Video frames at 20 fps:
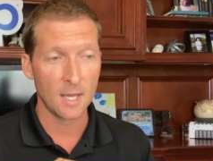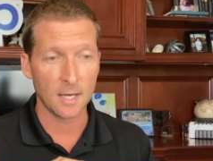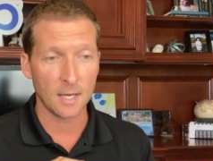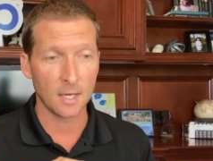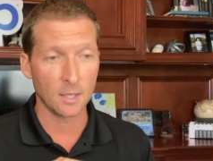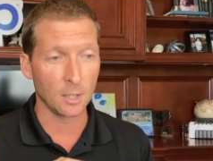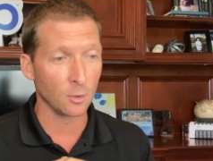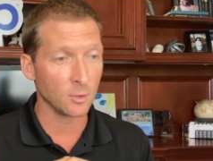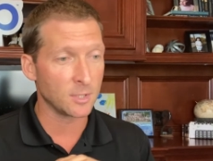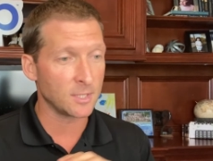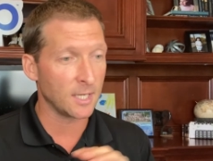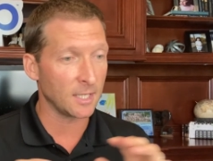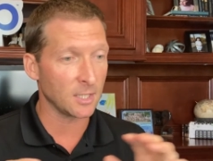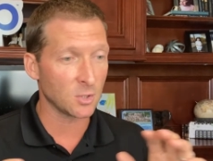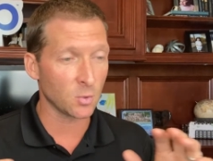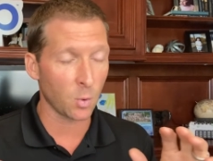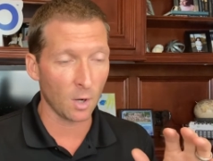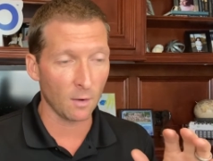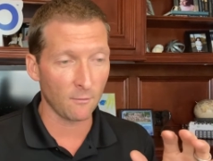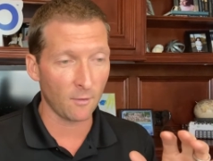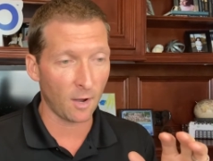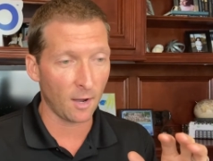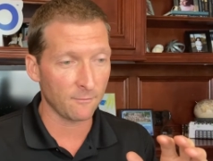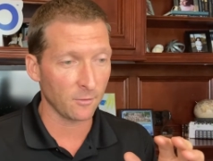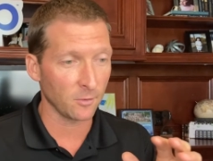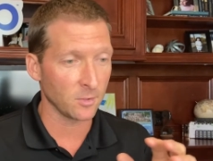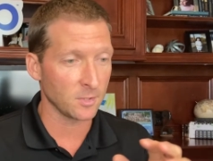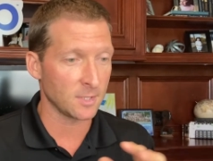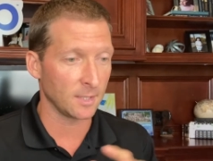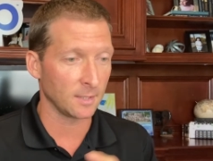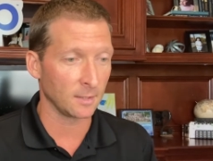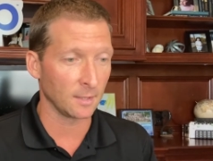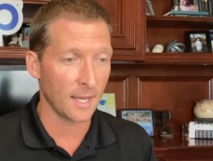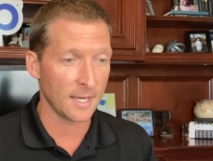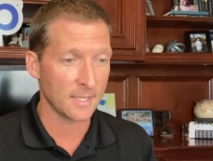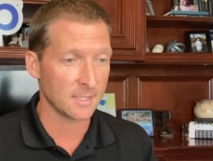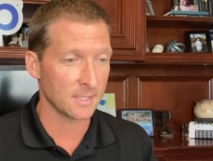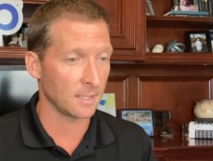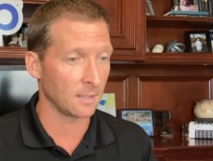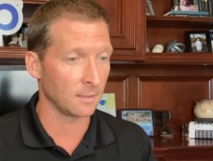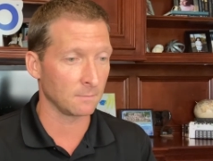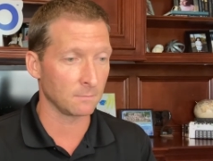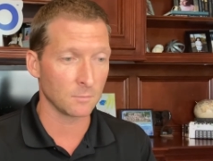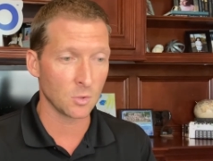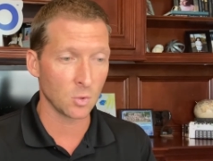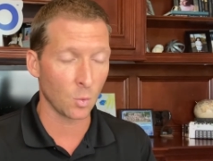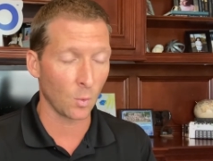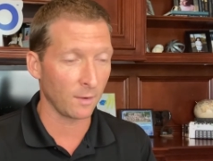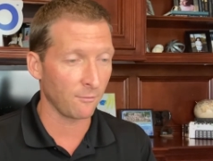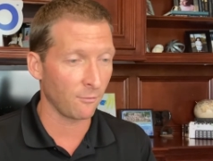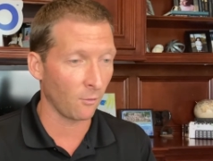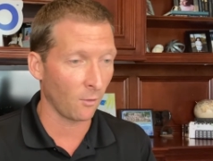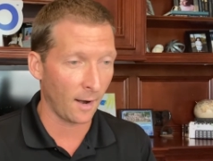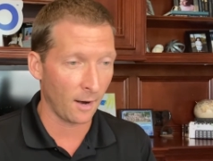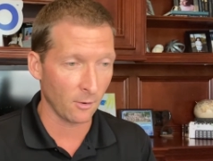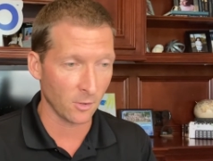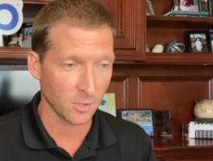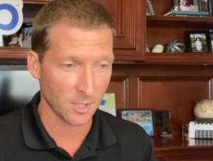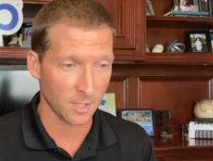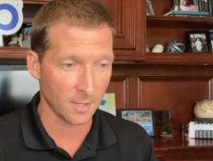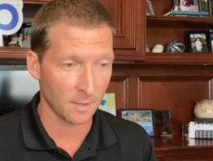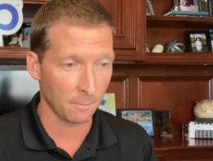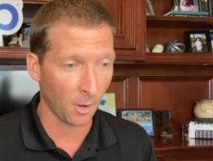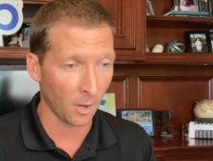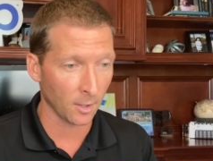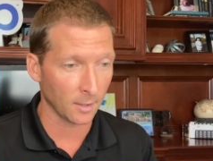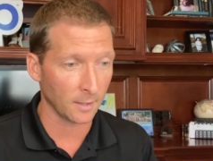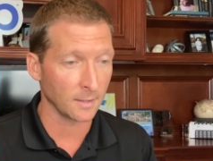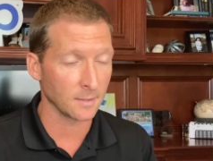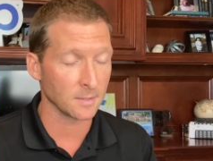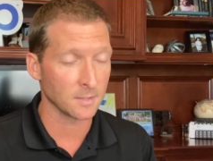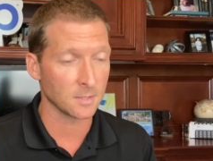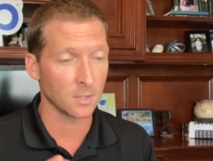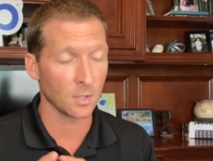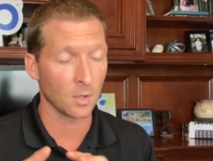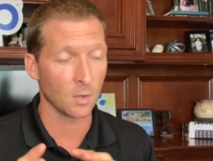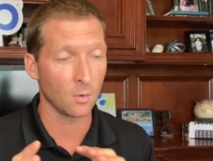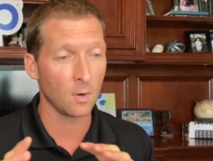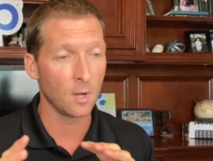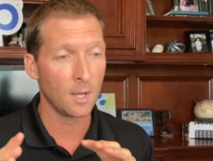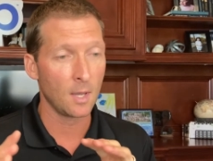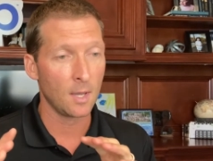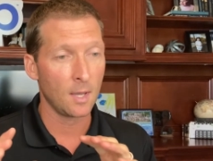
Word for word: you know, 10, 12 offers in less than 24 hours on the market. So